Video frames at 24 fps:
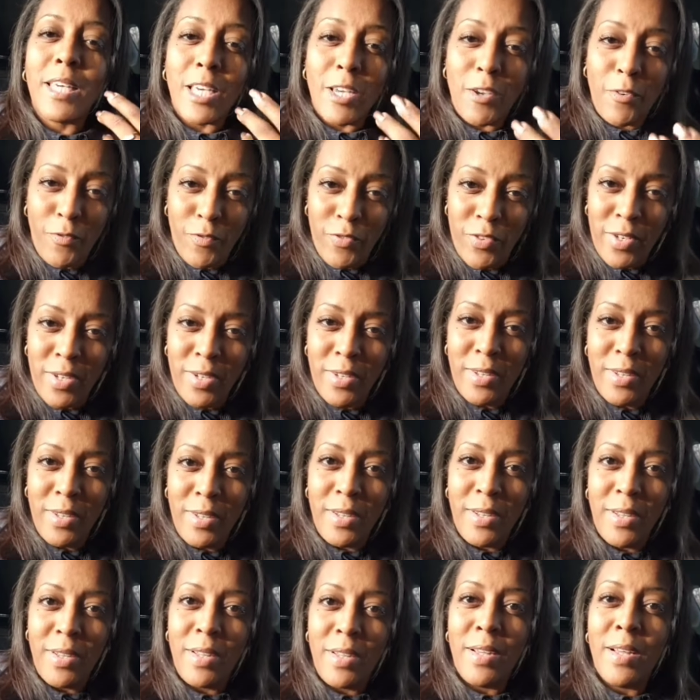gift
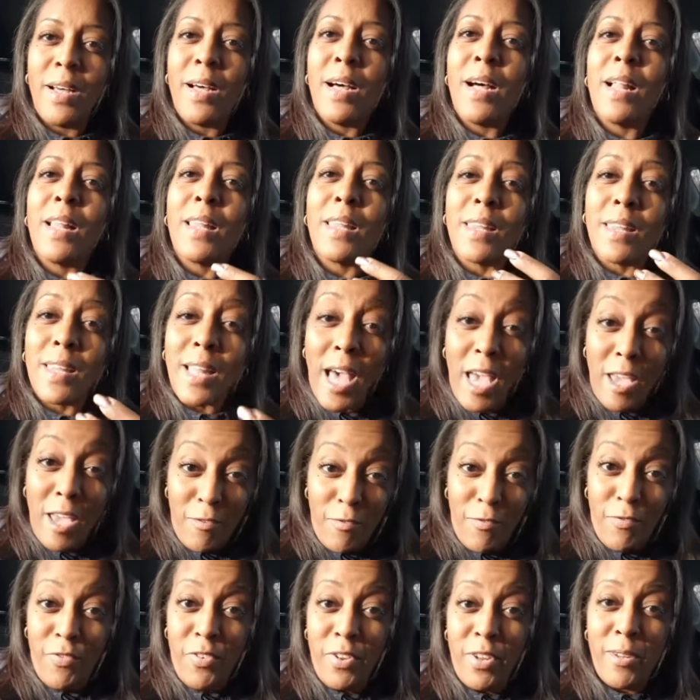
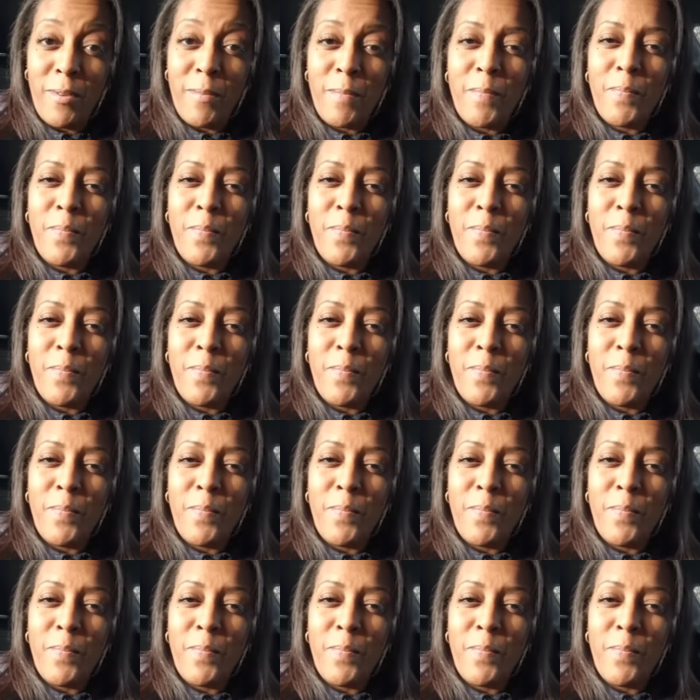life.